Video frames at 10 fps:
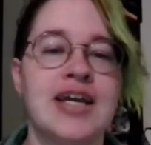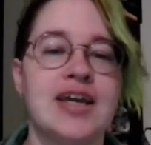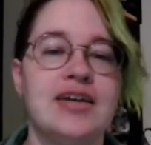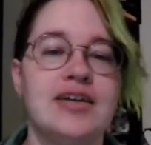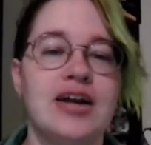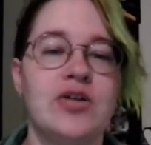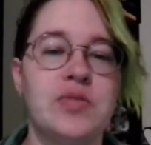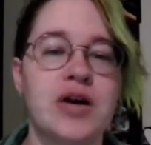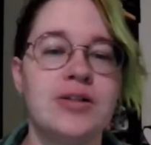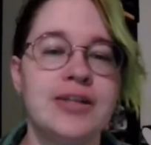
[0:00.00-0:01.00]
like,
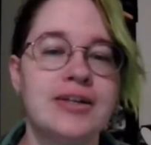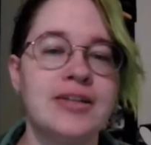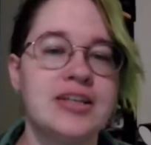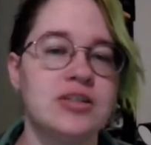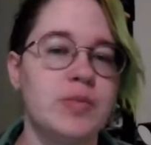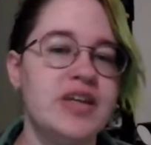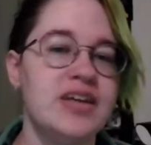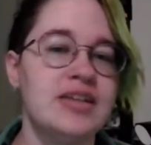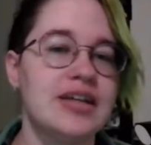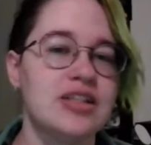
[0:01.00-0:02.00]
heraldically
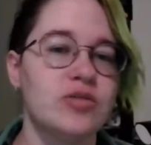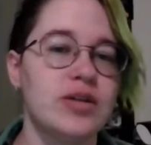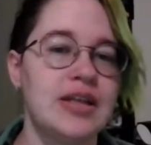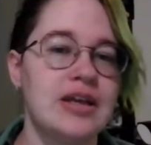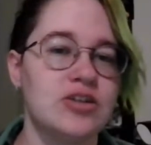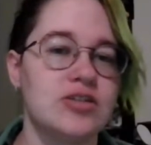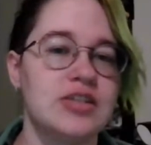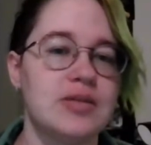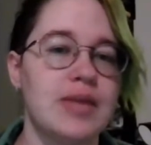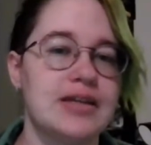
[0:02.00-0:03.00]
speaking, that's a really
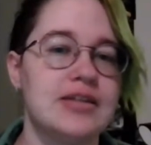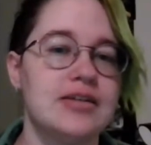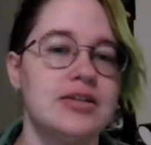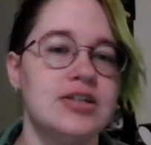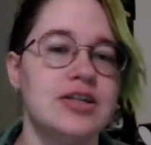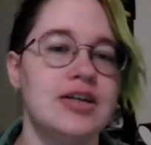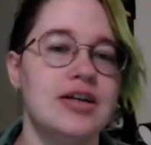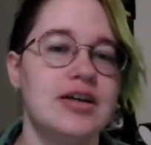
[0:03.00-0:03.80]
interesting message.